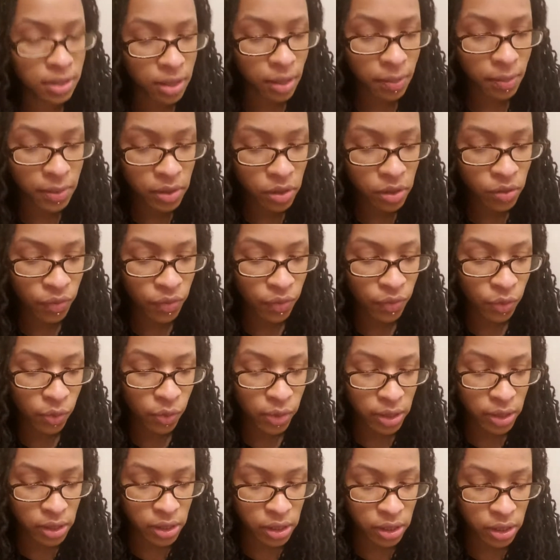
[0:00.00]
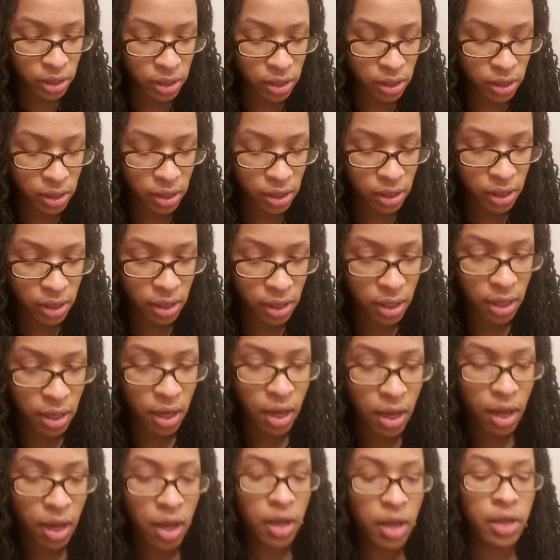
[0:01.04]
come into fruition,
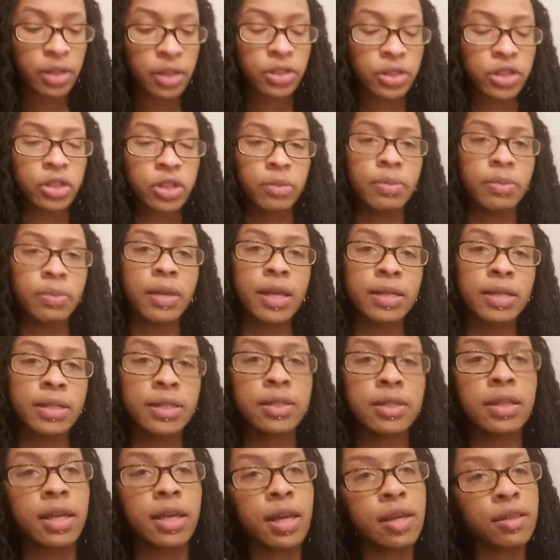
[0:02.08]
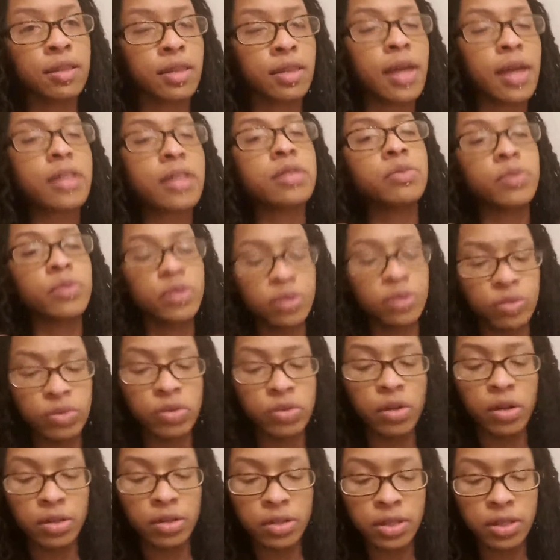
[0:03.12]
she blesses it. And that's when you
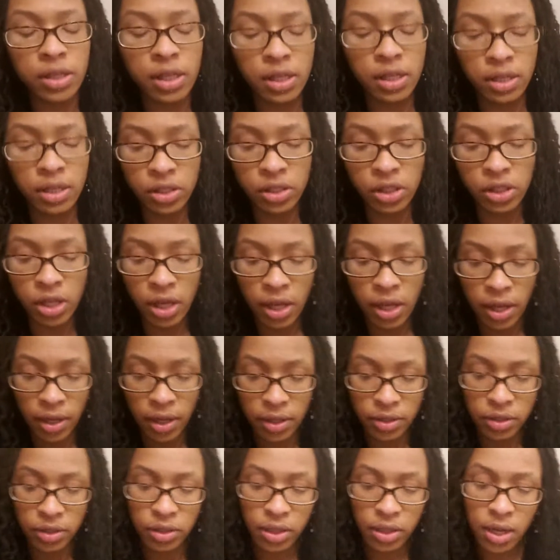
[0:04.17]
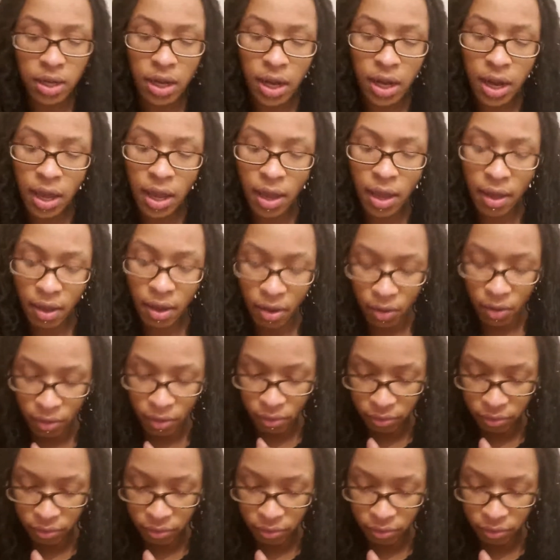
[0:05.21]
start seeing the change. Now,